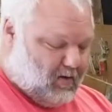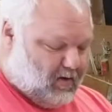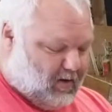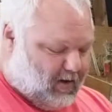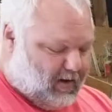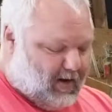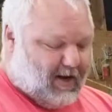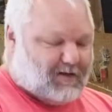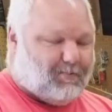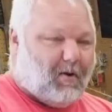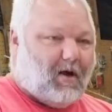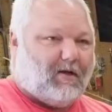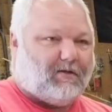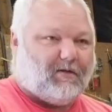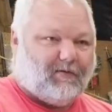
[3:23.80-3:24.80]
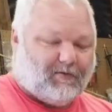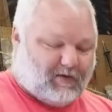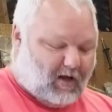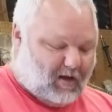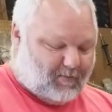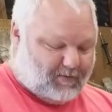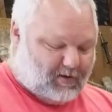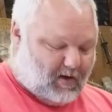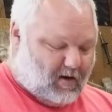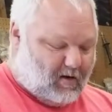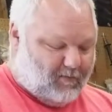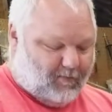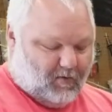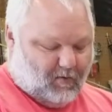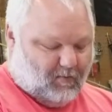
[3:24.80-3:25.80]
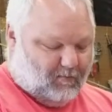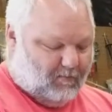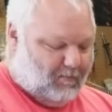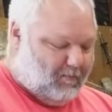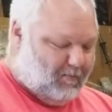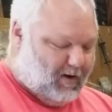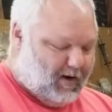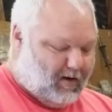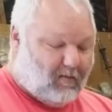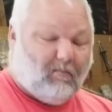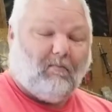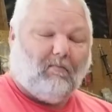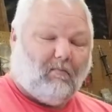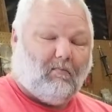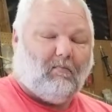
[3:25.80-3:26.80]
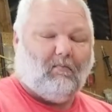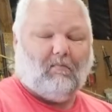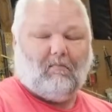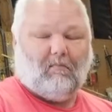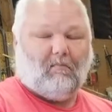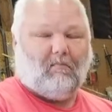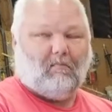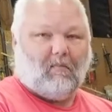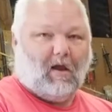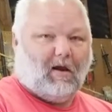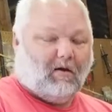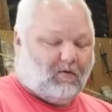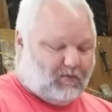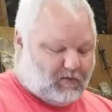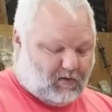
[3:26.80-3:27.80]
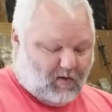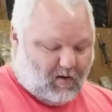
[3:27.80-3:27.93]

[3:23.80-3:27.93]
It has positive stops at all of your main angles,